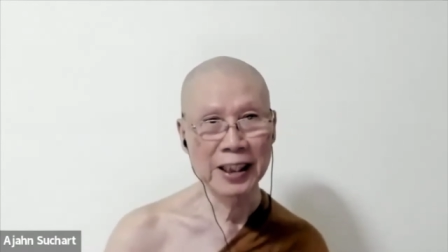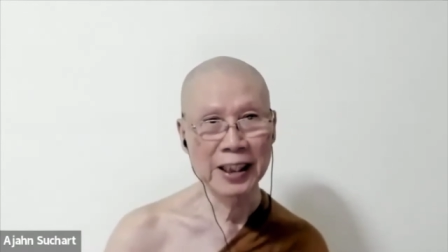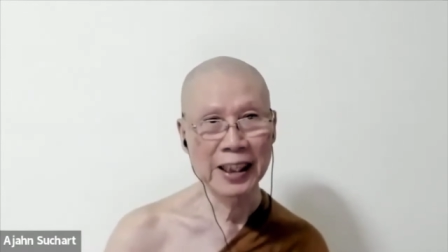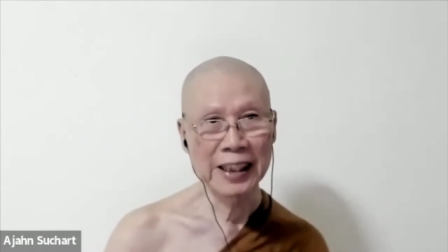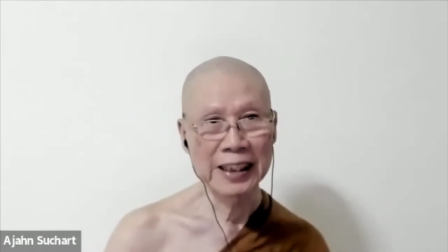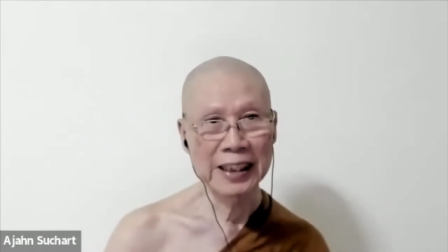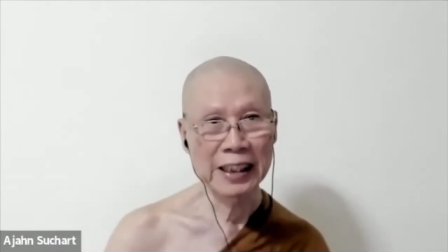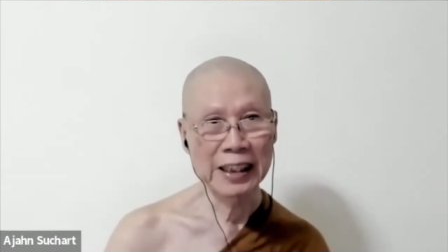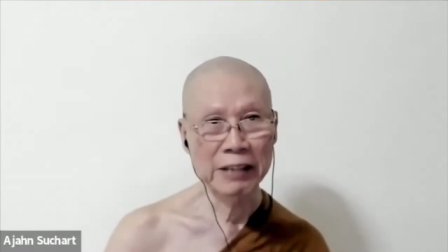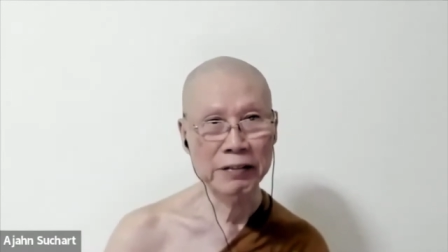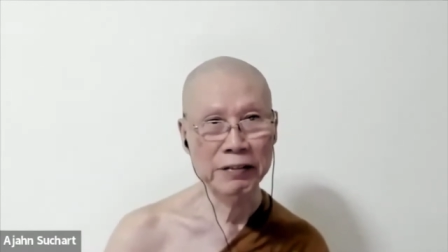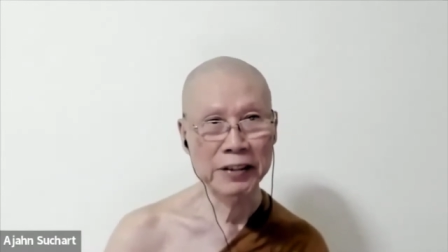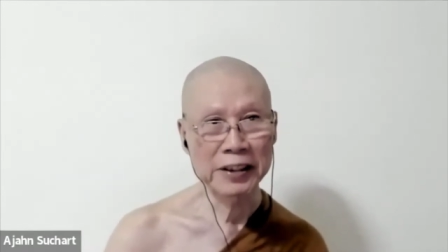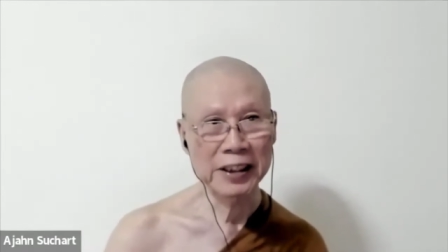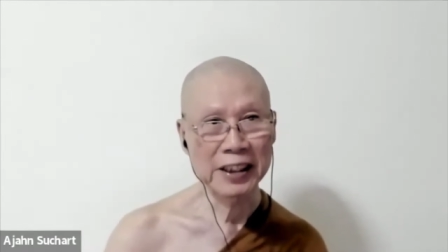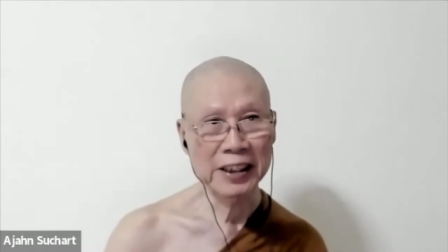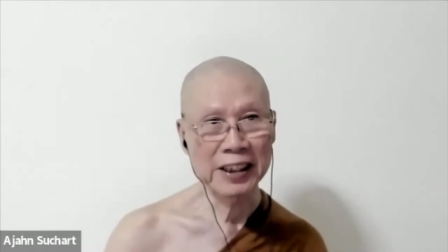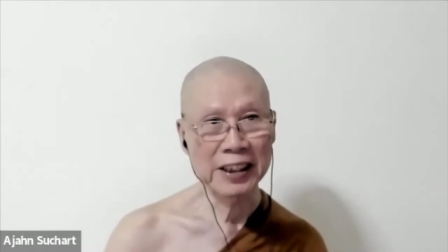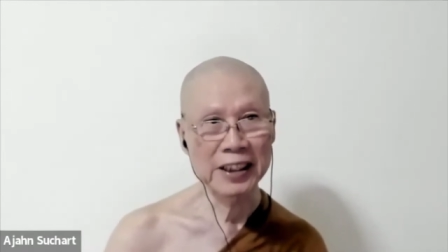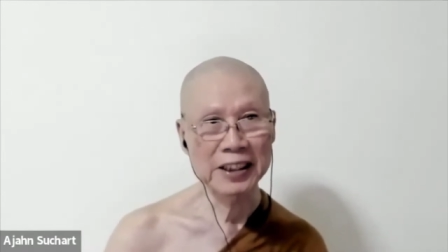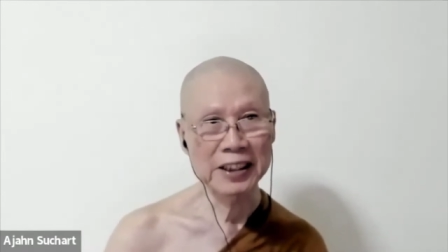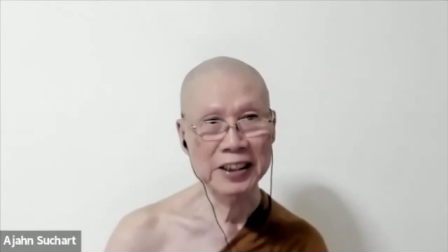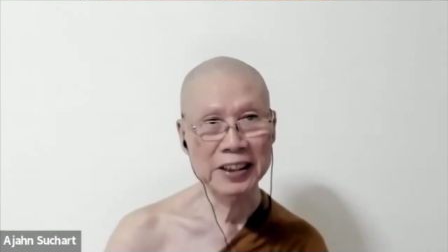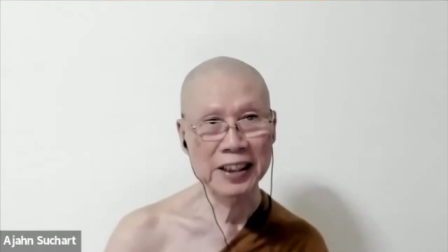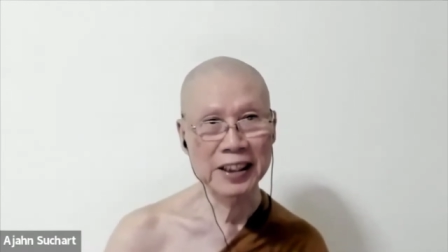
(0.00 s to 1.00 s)
And
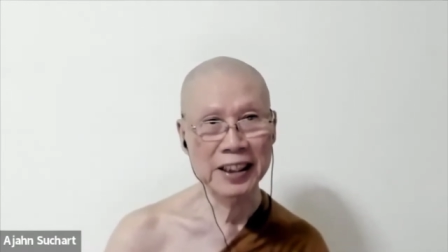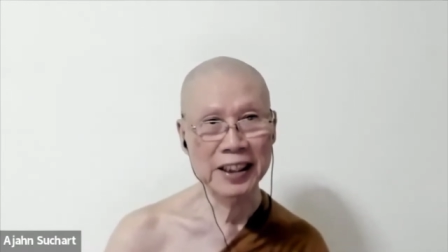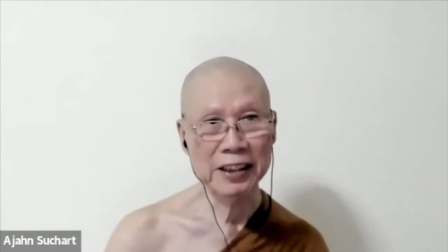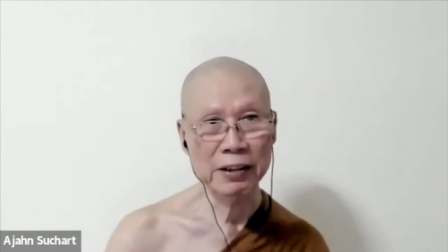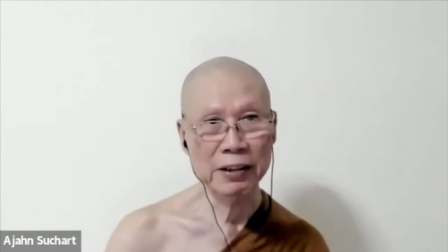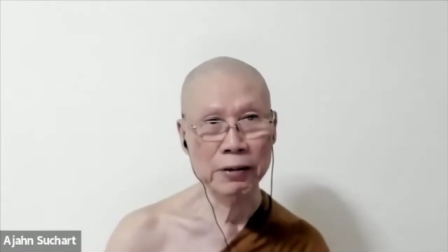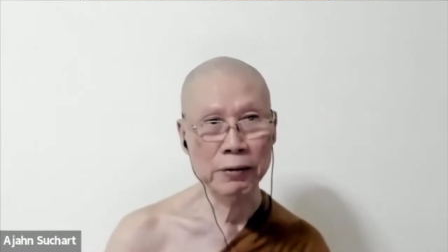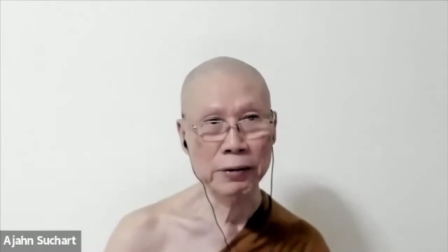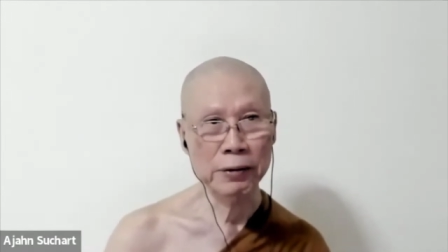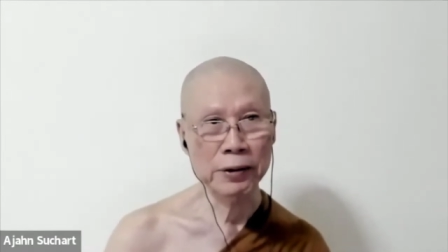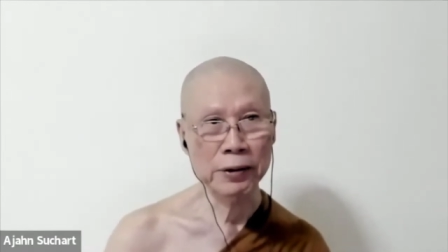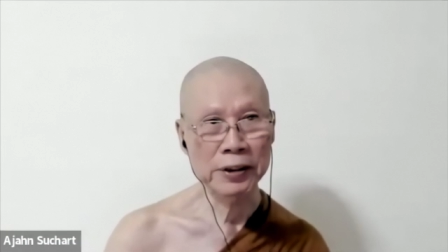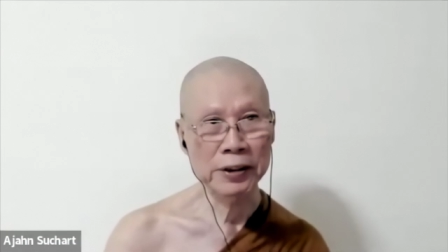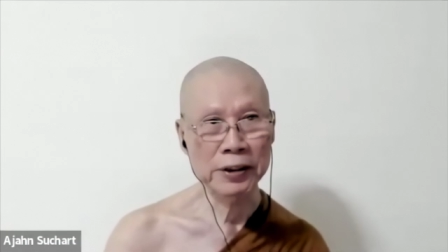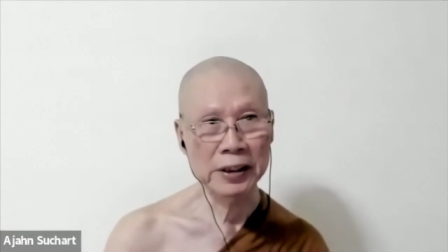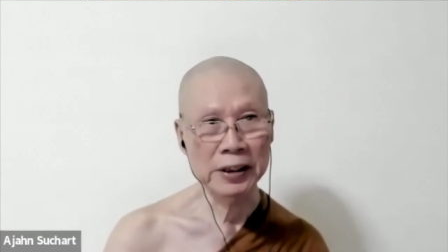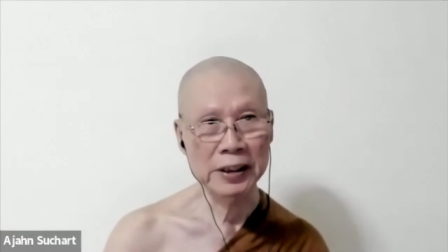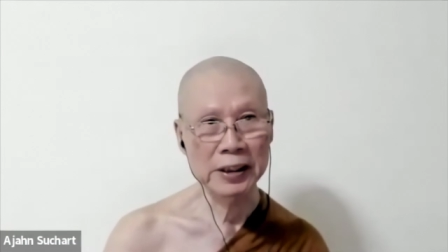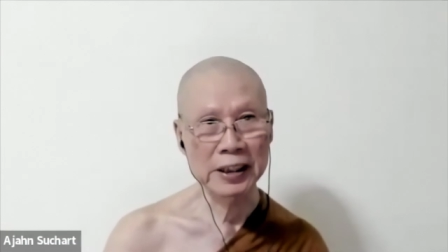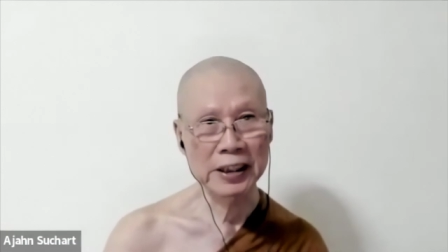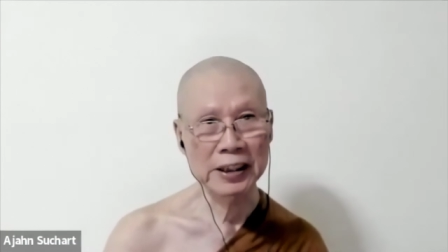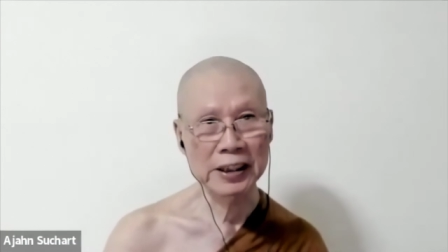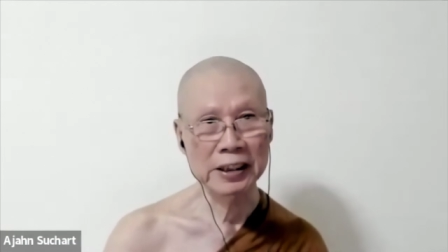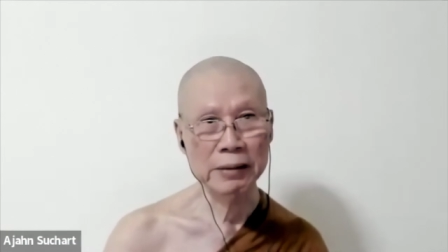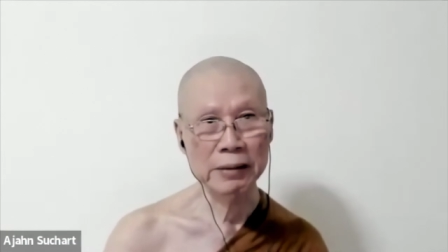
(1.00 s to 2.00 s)
everything he said or wrote
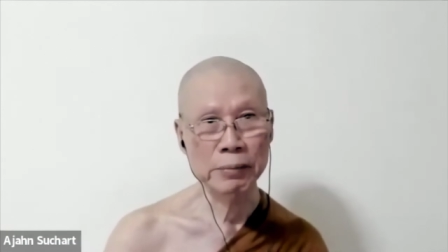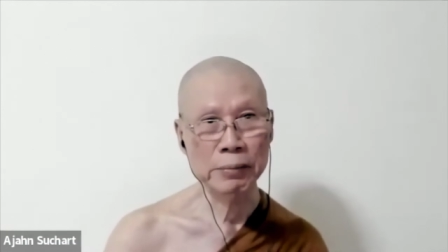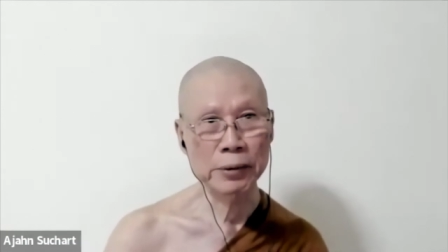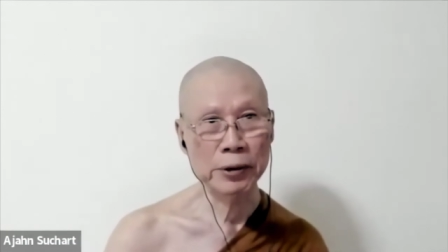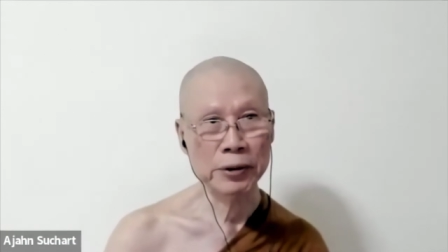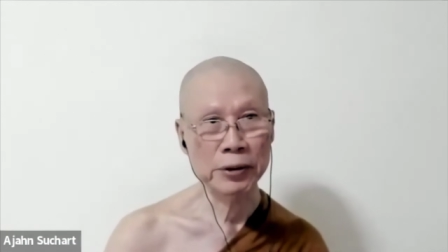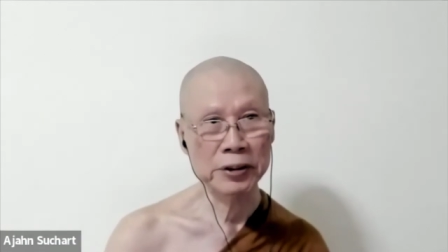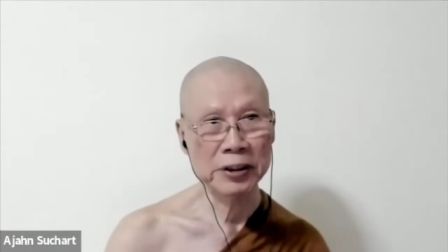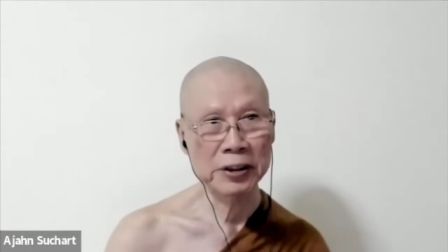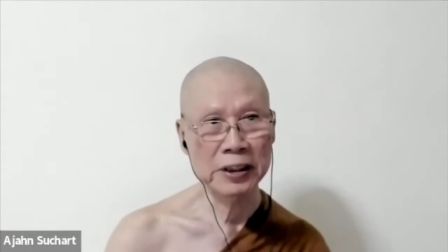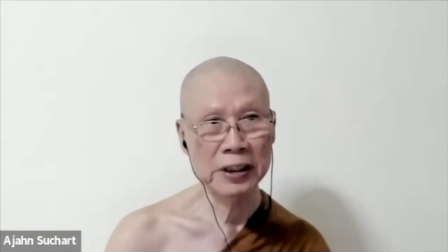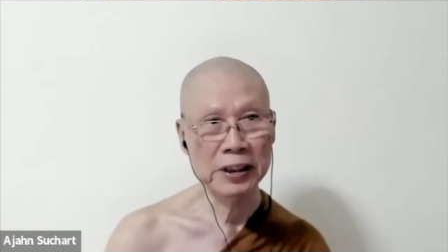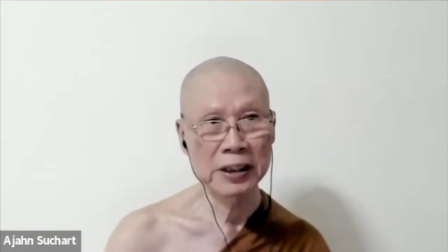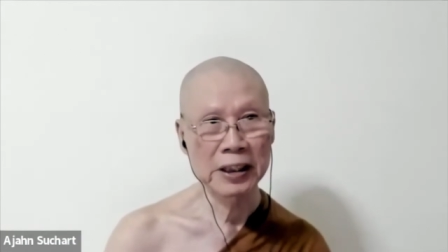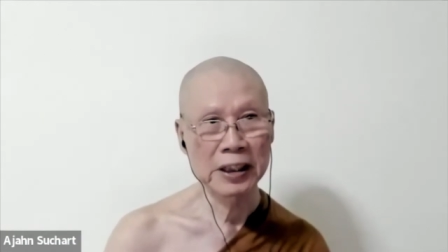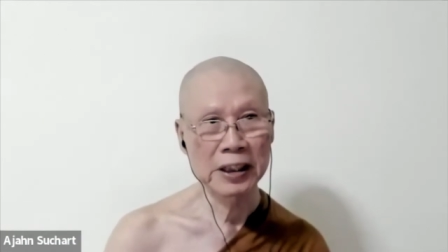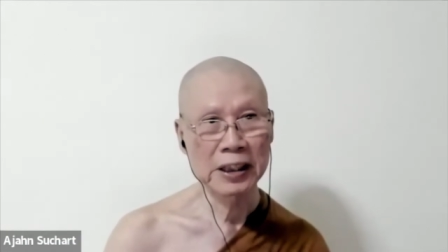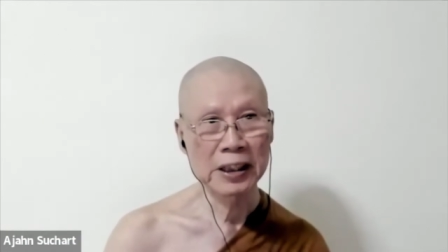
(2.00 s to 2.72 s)
in the books